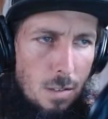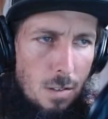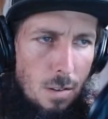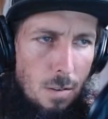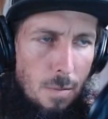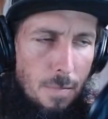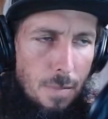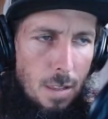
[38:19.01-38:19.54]

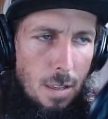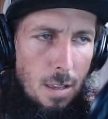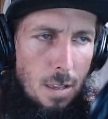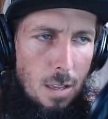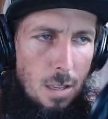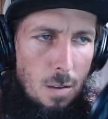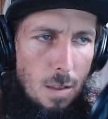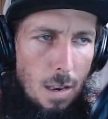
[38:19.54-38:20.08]
So
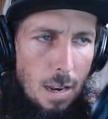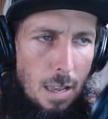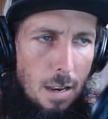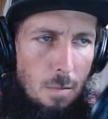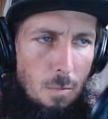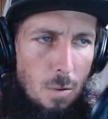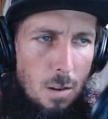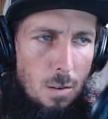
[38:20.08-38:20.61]
you can add
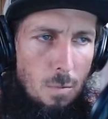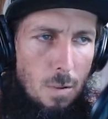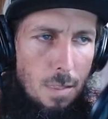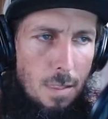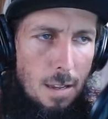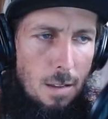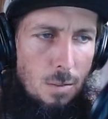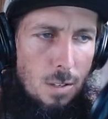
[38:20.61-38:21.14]
it 1 to
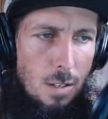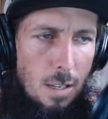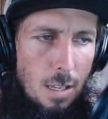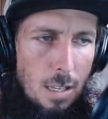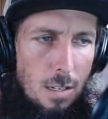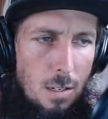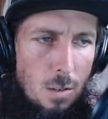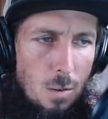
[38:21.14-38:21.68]
1,000
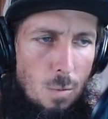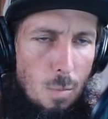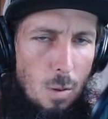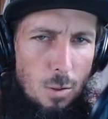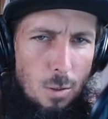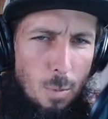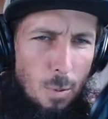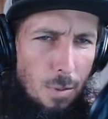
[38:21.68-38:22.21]
into
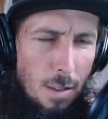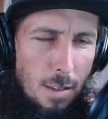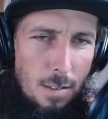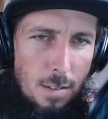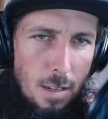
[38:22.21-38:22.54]
multiple things.